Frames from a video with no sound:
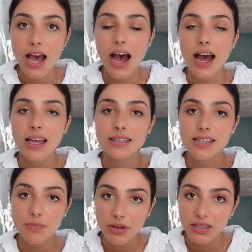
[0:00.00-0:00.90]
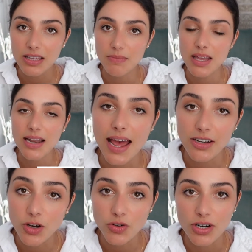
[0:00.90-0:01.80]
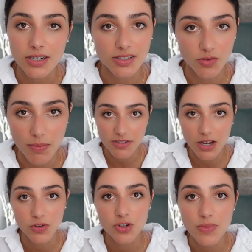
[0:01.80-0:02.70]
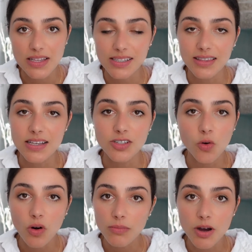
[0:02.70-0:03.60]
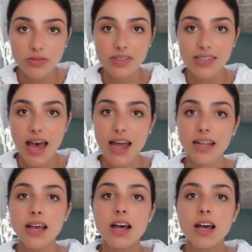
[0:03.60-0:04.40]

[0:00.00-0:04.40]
I typically mean endocrine disrupting, which means that these are hormones that